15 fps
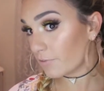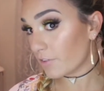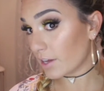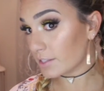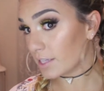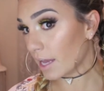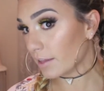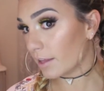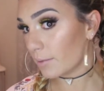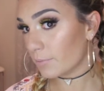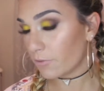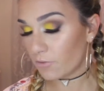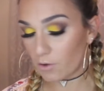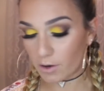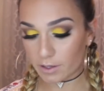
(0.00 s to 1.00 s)
face highlight
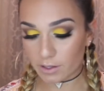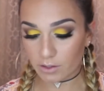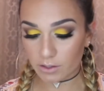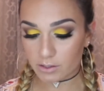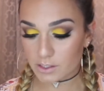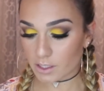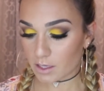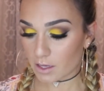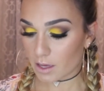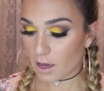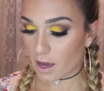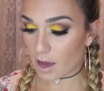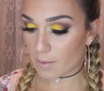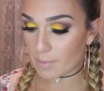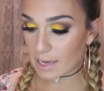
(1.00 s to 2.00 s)
before and it looked
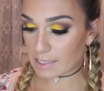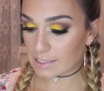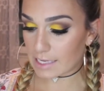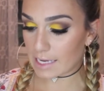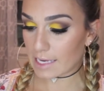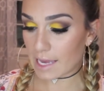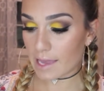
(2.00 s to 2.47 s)
amazing.